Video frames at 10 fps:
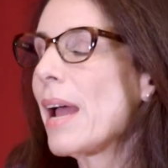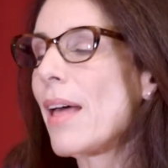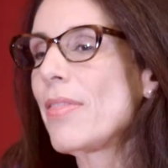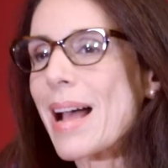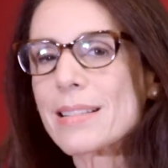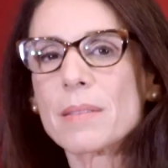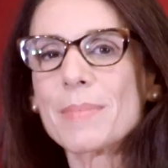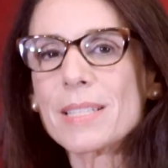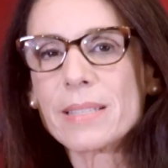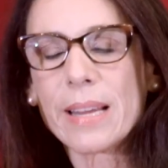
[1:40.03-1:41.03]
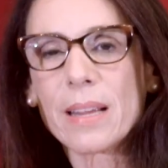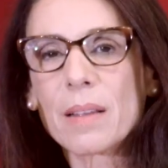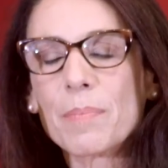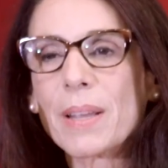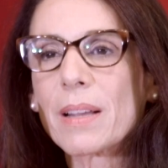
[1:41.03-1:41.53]
And that's a
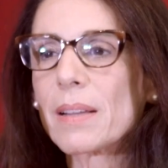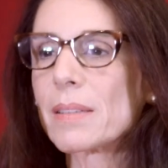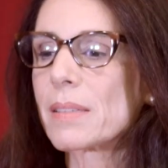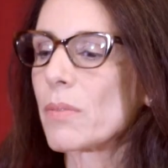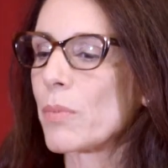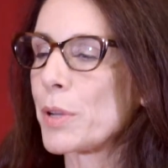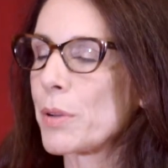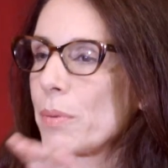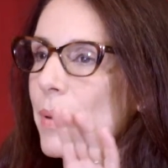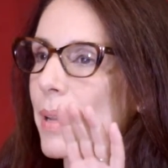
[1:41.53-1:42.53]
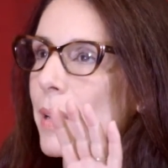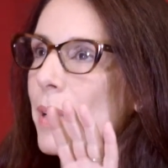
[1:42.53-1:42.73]
mistake, because when you